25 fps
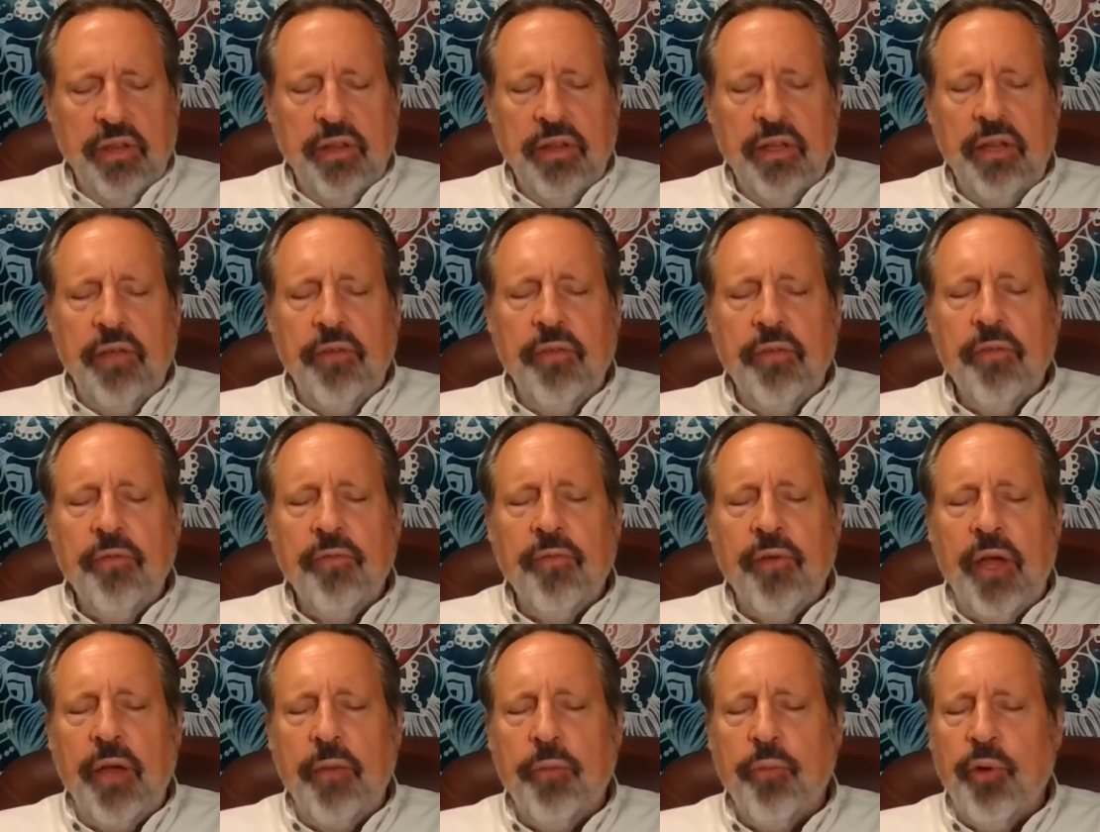the
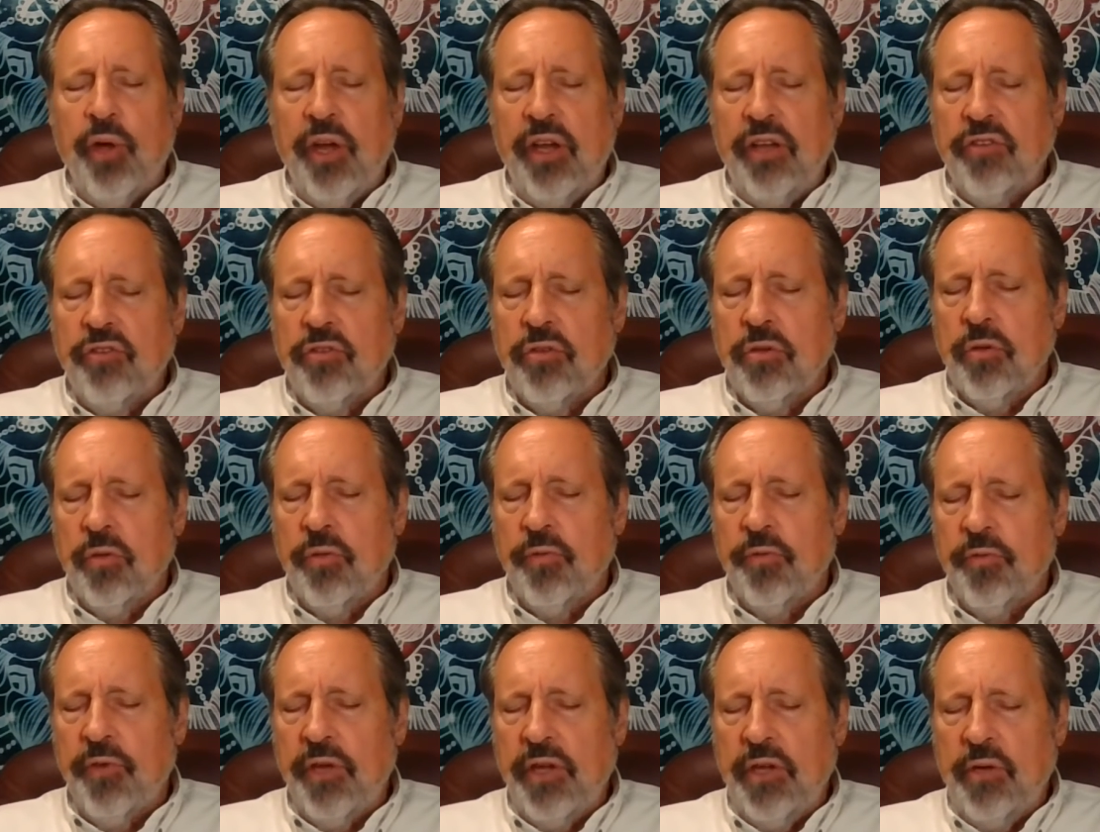vibrational
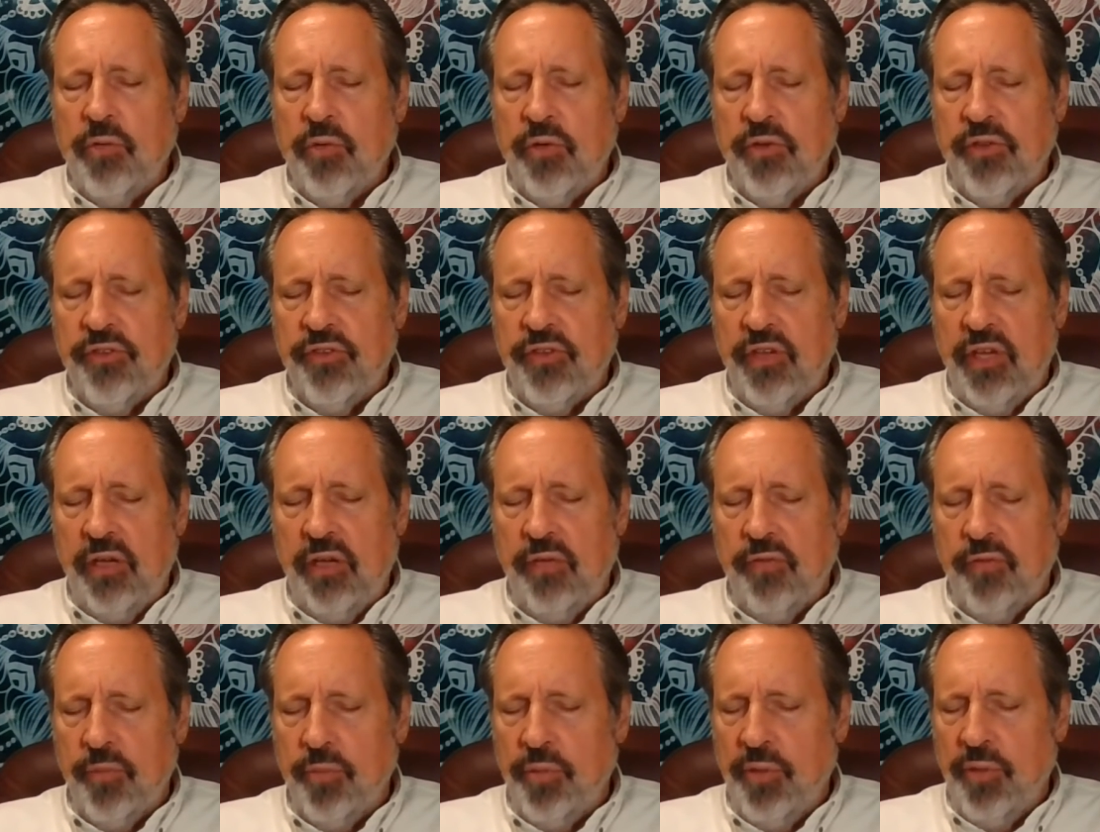frequency
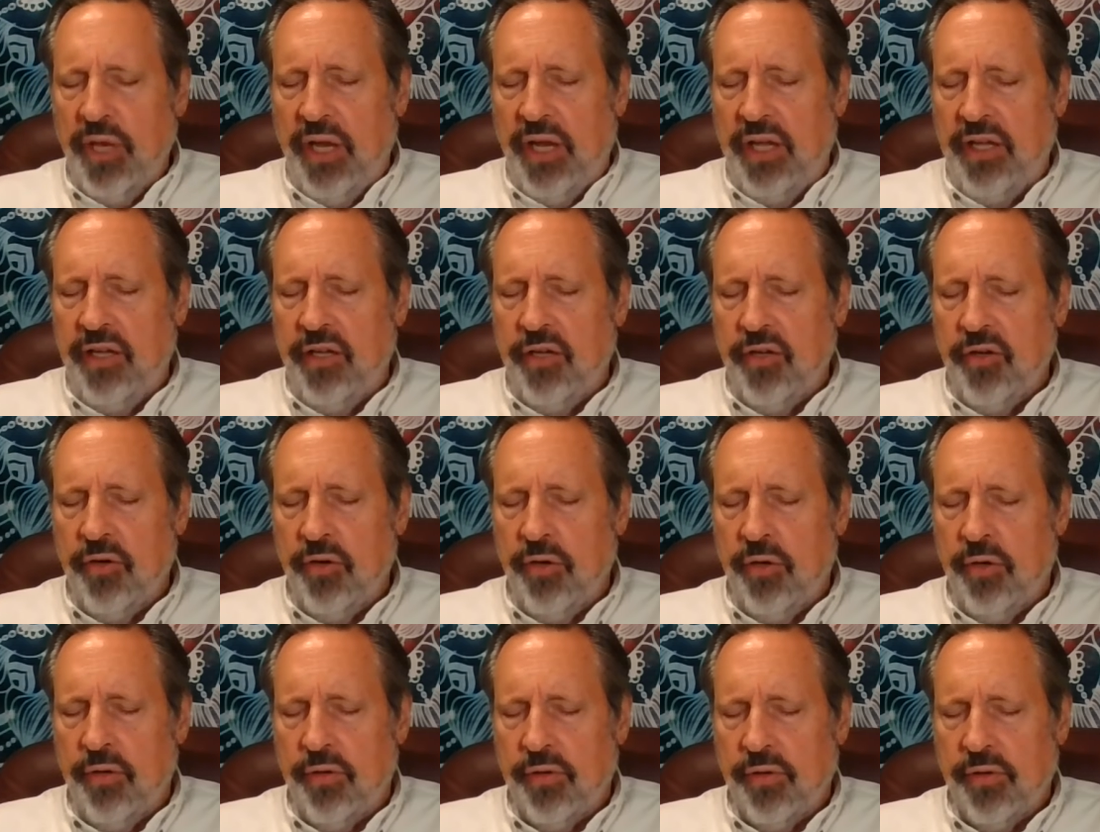of the planet
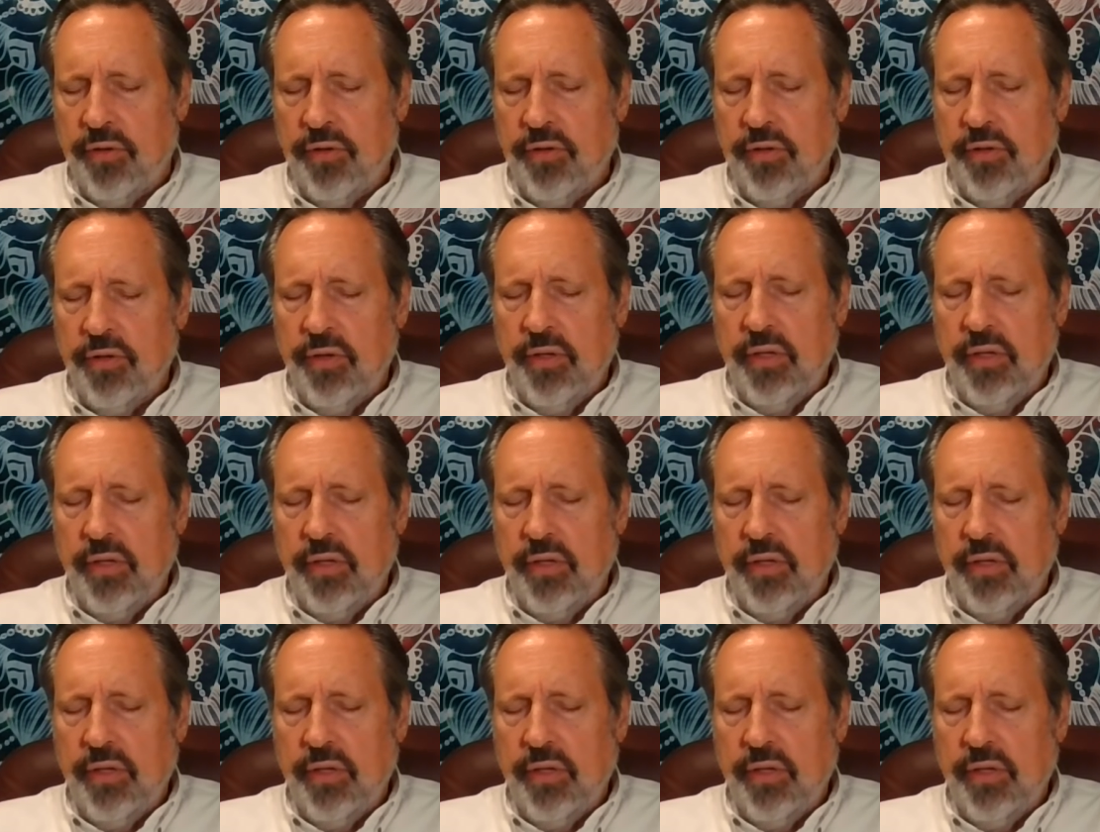Earth.